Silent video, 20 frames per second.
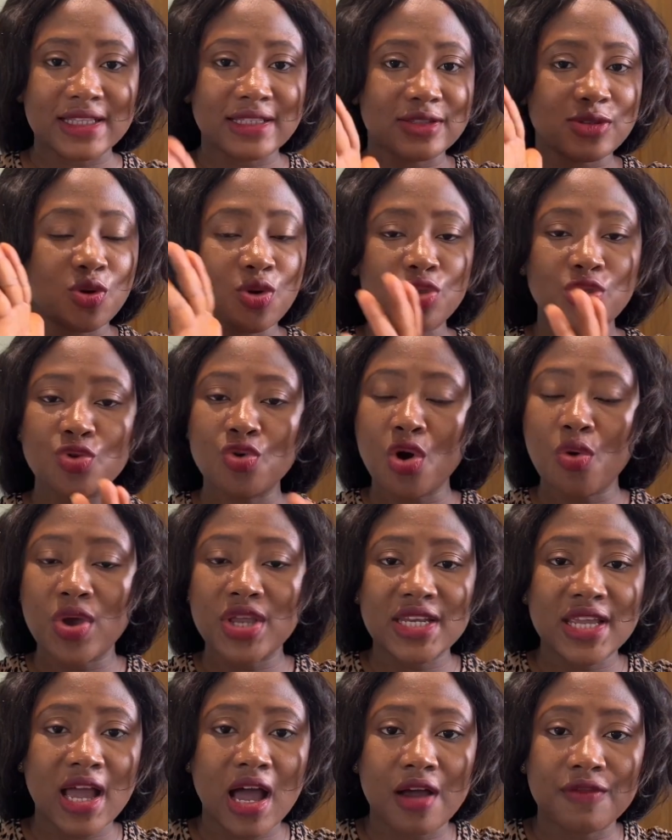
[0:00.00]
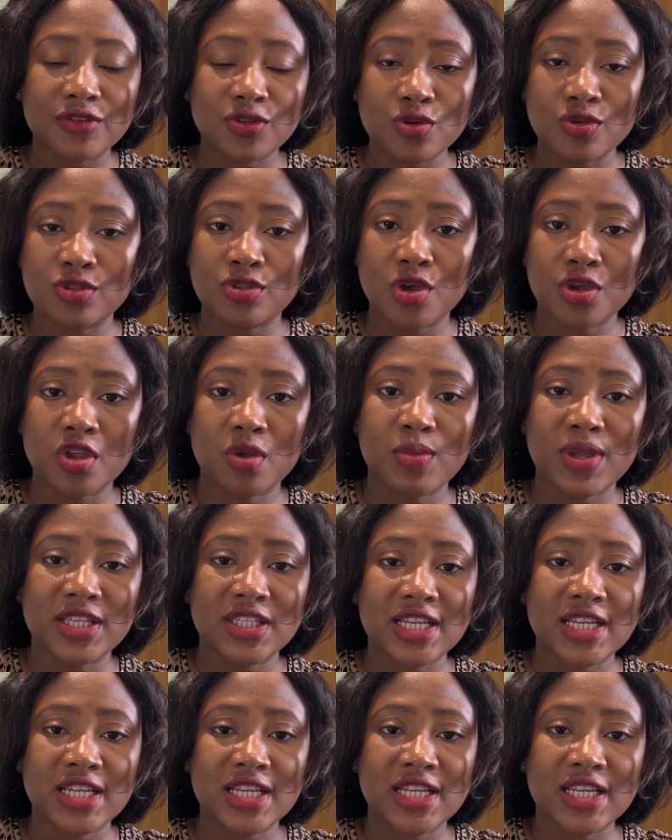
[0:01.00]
So you already have those documents.